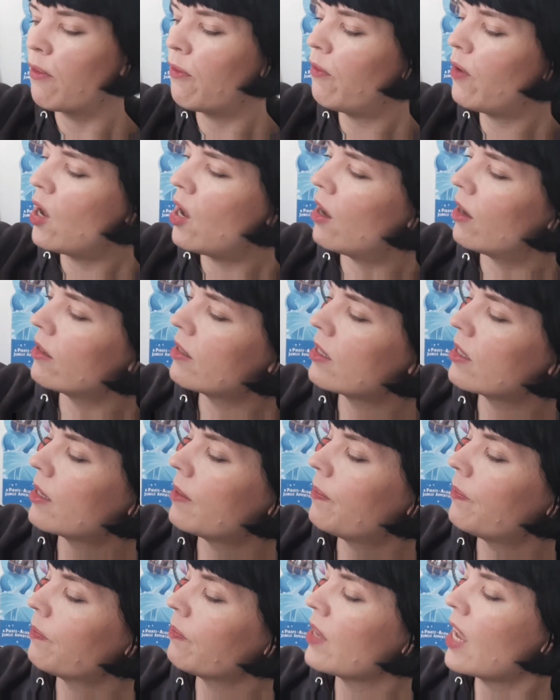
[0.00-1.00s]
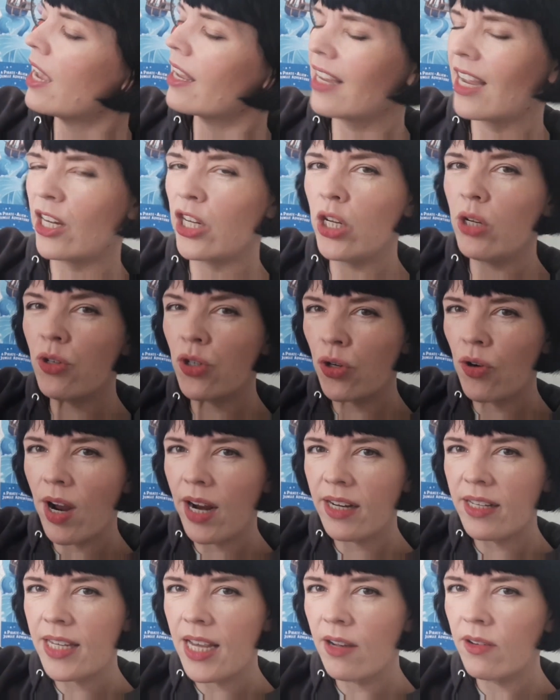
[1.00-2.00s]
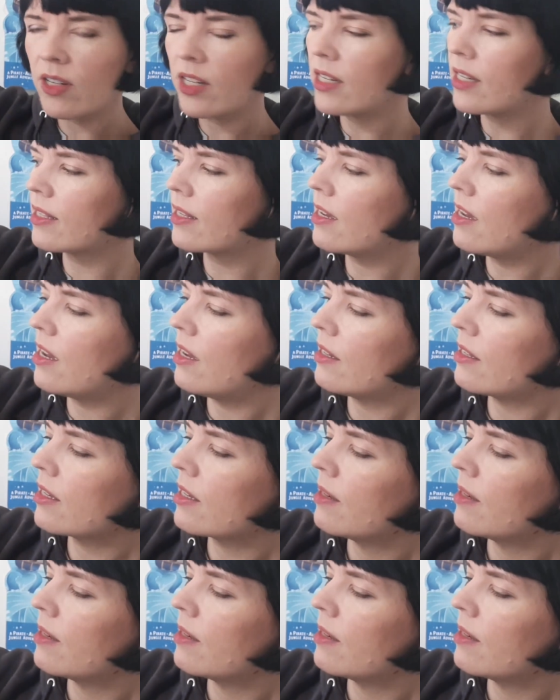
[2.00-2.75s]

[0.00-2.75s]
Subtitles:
fast. Can you track down a dessert?